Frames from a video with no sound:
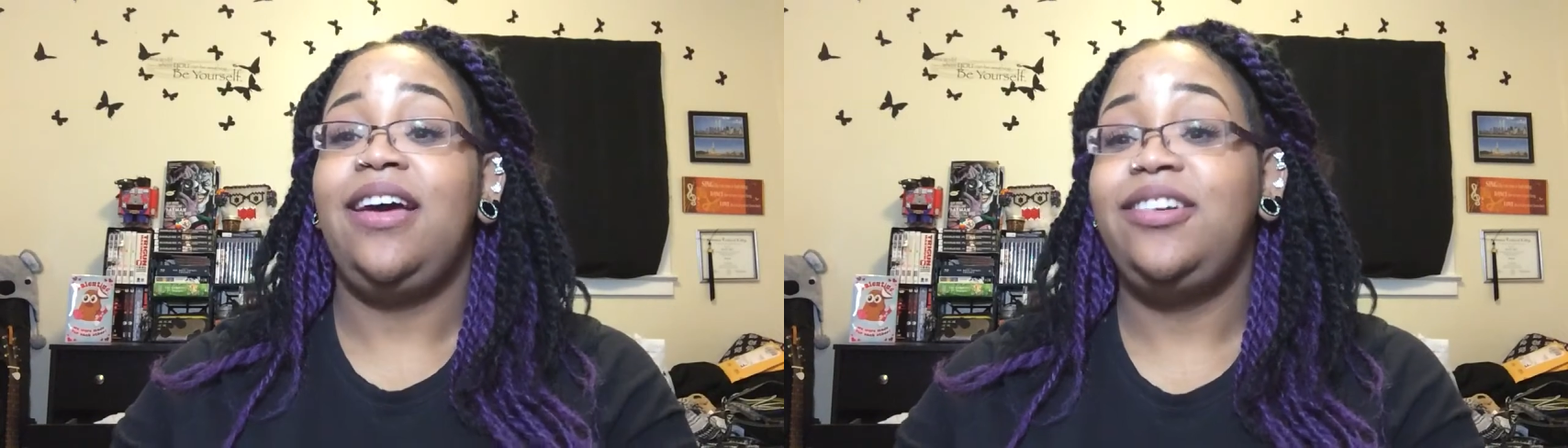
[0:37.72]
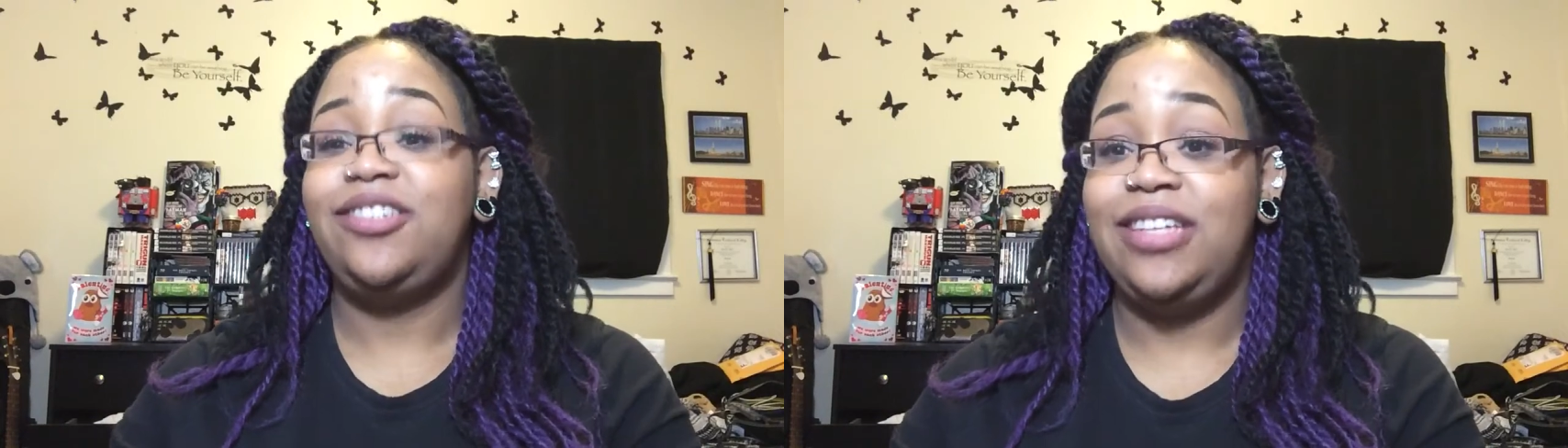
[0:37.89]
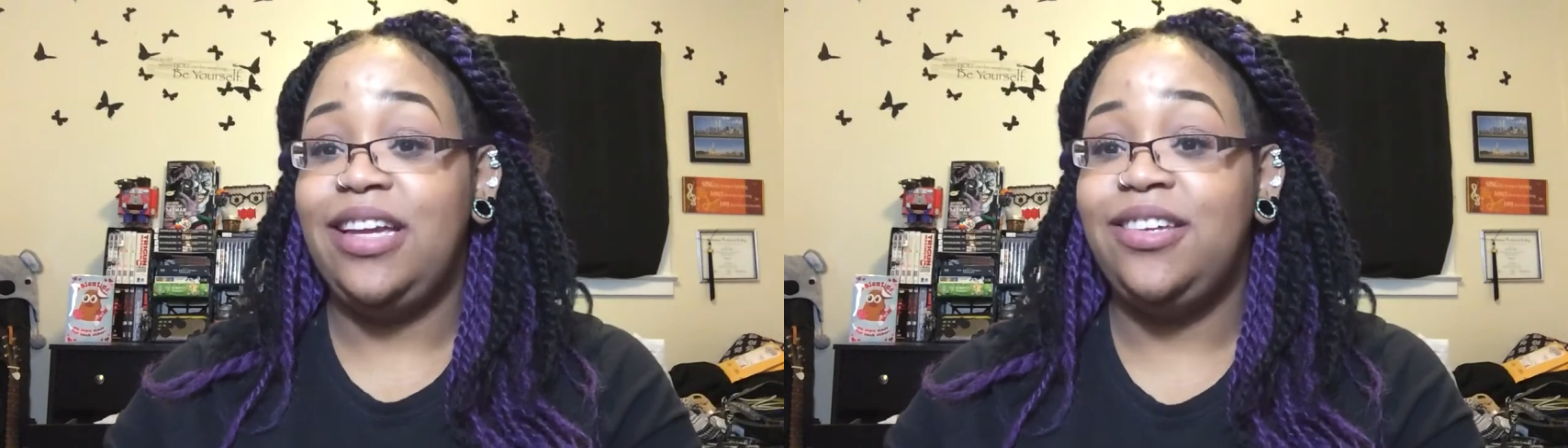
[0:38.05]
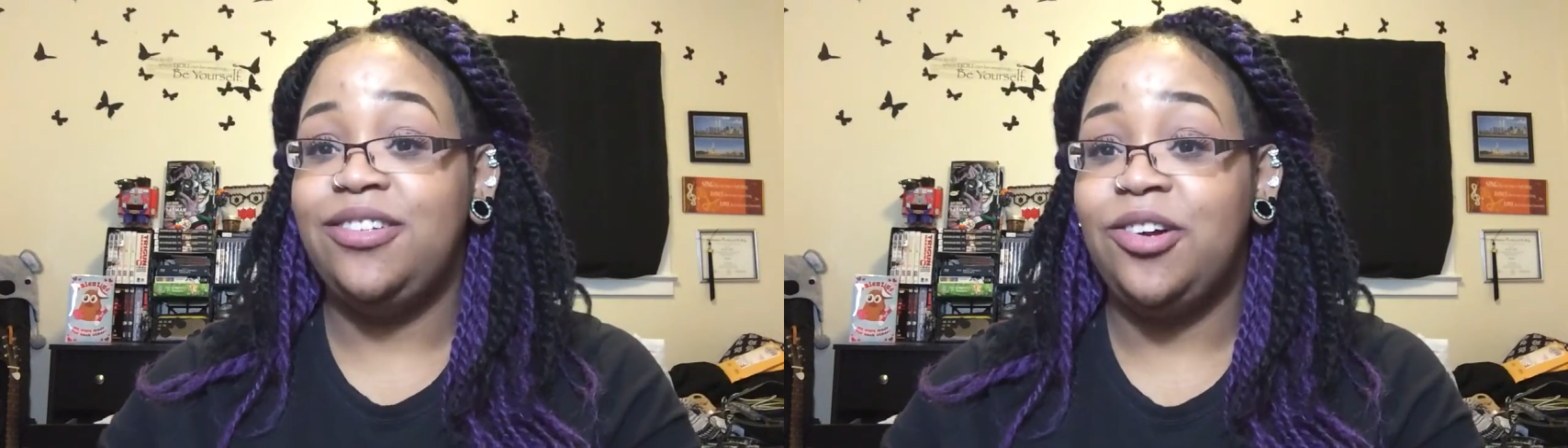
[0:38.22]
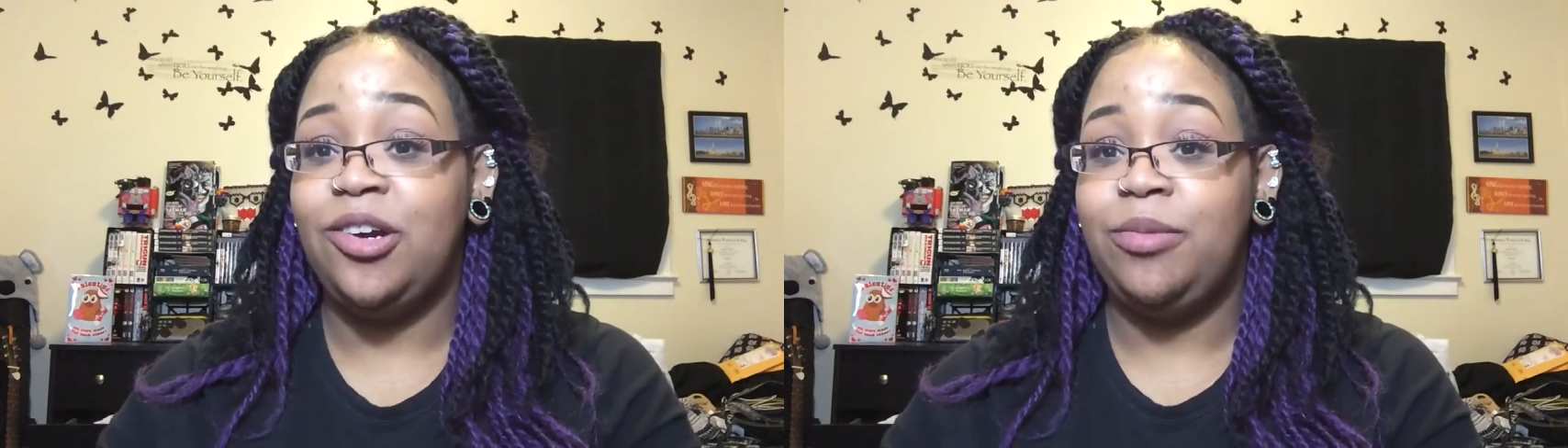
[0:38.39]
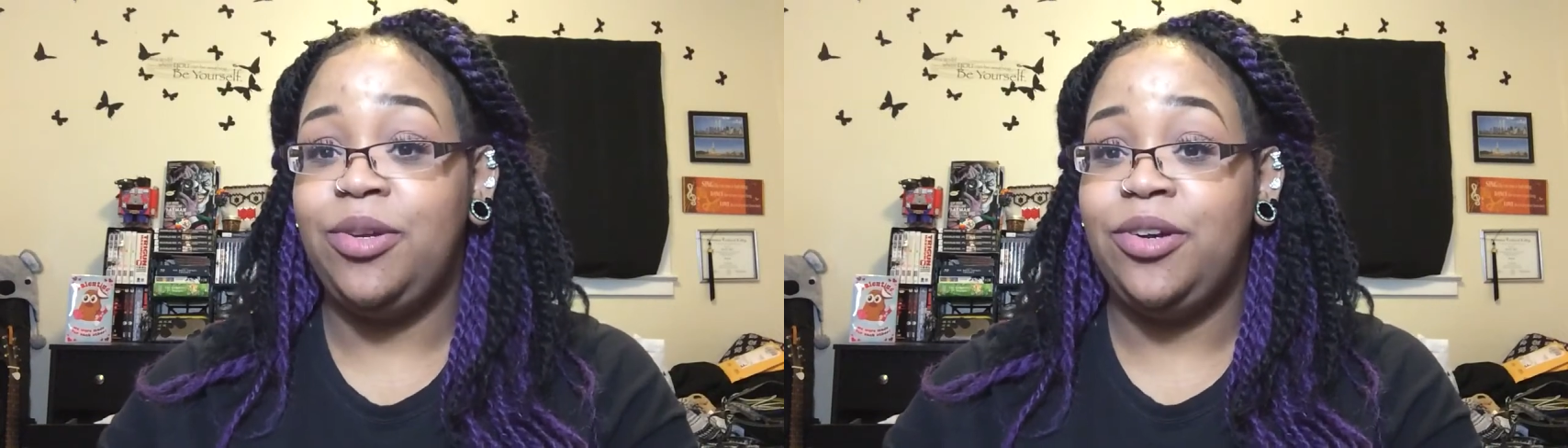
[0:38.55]
I understand he's an
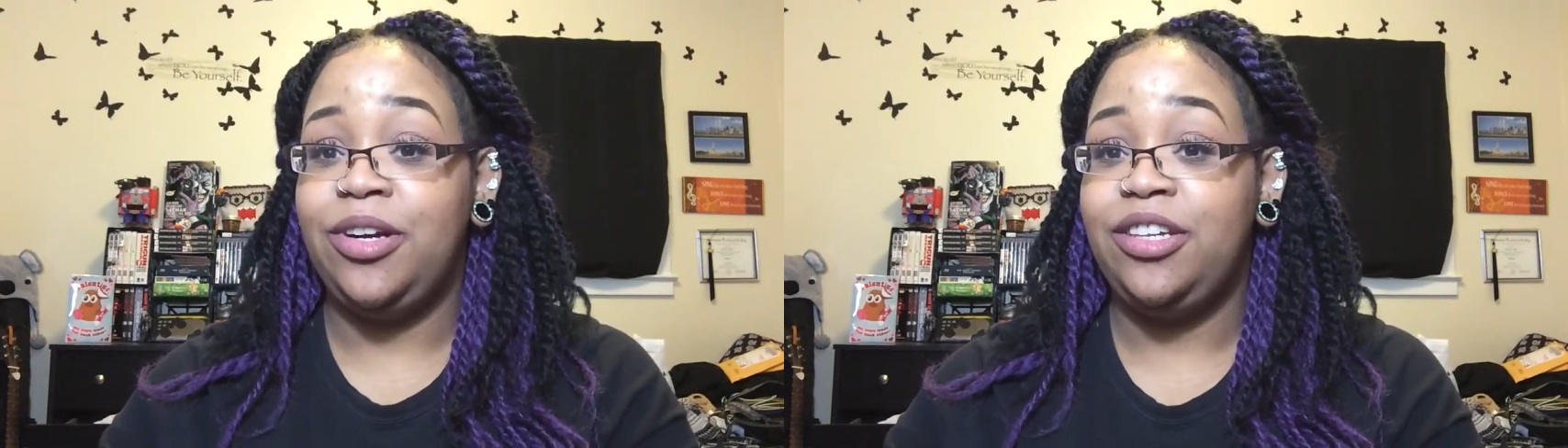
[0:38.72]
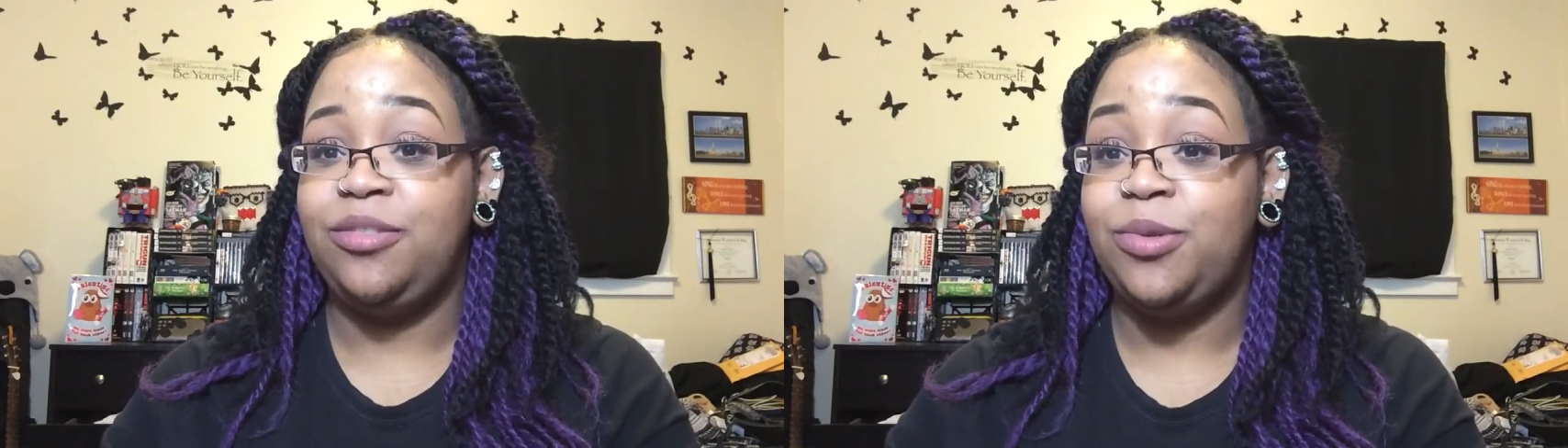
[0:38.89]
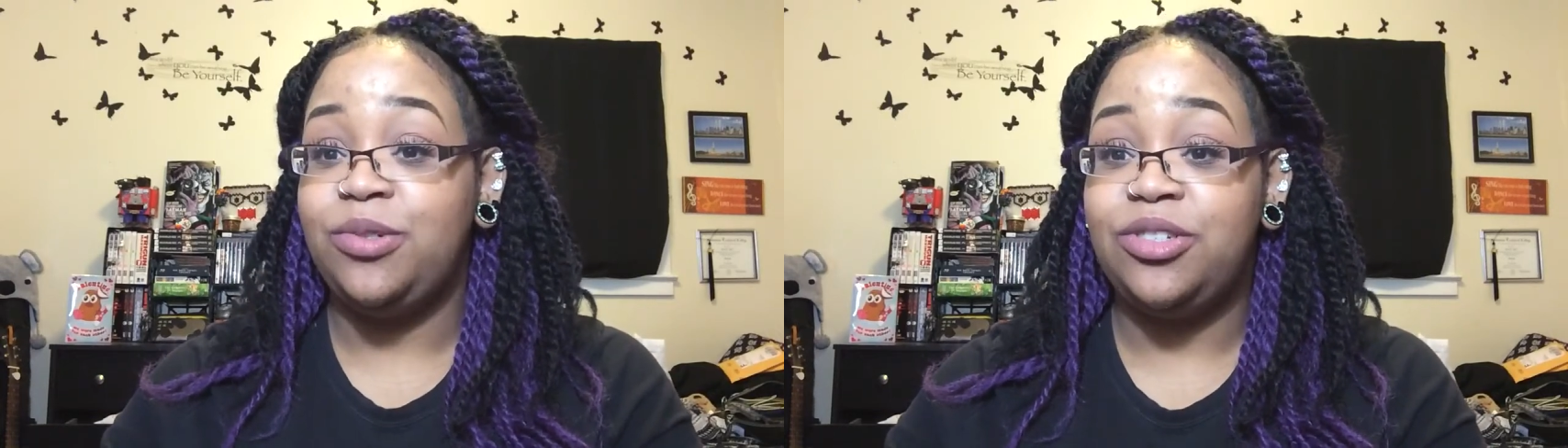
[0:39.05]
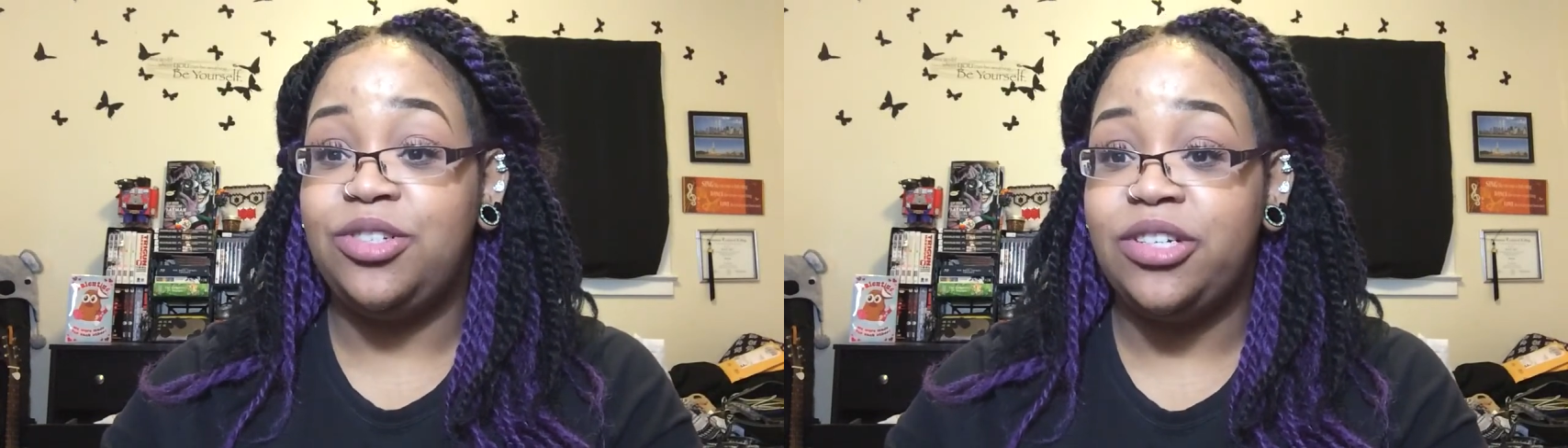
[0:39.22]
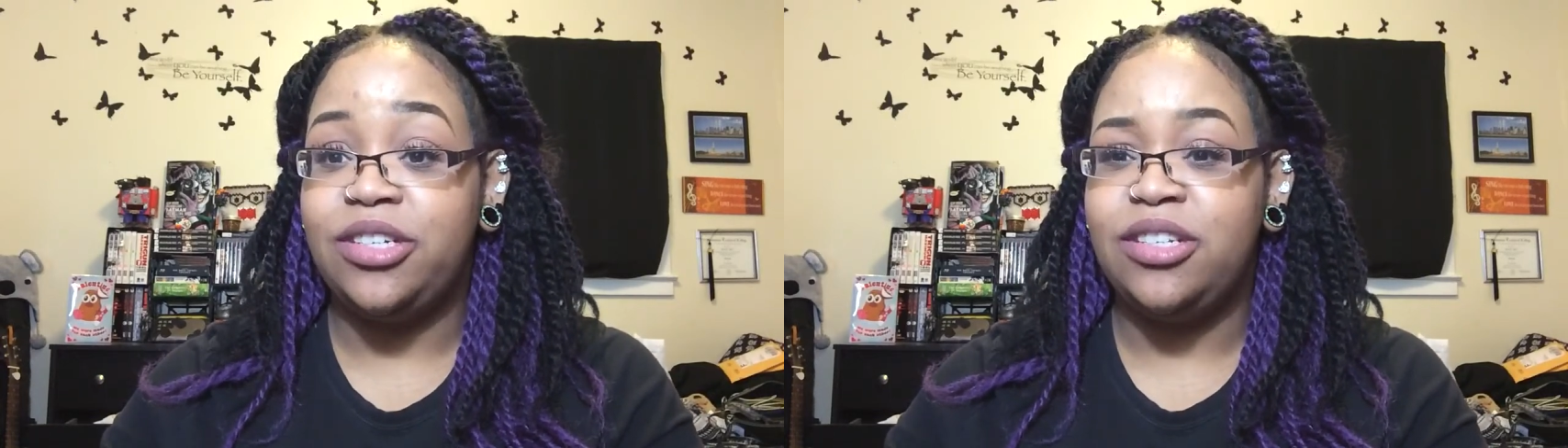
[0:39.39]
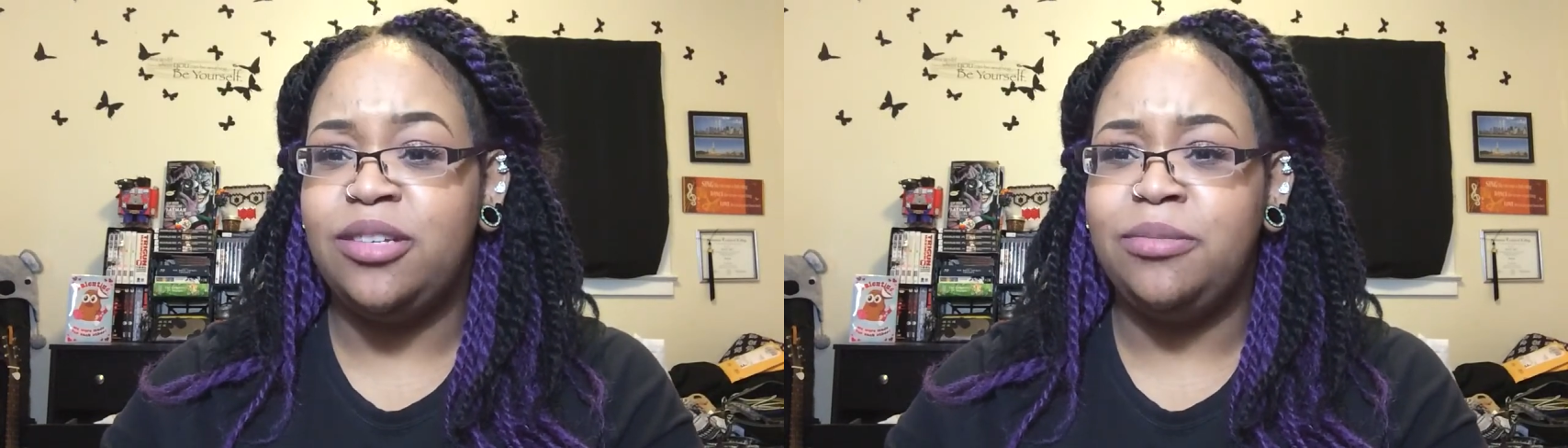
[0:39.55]
arbiter and he's supposed to judge them,